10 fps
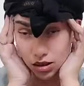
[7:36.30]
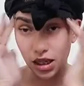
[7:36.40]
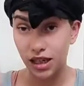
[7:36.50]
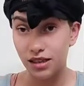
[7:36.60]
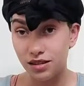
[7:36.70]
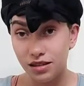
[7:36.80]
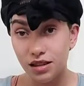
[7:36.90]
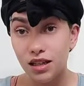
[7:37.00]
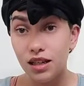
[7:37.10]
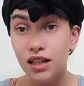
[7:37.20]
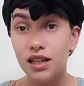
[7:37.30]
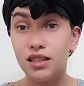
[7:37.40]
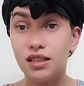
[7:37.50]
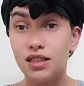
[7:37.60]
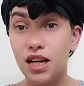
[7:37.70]
Like, it
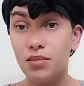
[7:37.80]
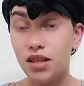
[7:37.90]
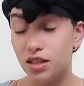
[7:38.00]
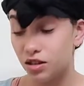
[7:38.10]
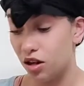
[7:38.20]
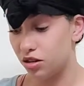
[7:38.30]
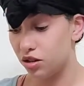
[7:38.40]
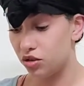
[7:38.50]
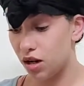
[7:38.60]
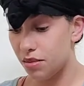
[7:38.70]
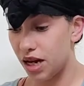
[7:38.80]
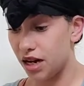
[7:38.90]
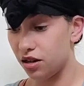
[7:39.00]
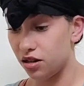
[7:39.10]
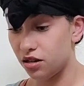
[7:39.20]
doesn't take me this long to dry my
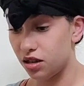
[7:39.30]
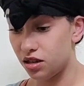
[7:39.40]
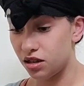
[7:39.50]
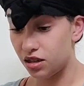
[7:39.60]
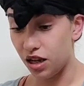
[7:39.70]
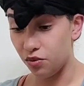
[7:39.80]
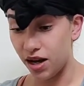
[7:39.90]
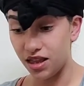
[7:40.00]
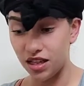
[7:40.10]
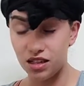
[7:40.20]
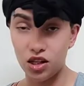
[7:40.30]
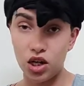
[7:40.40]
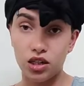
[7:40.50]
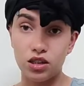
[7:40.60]
hair. It doesn't stay wet this long.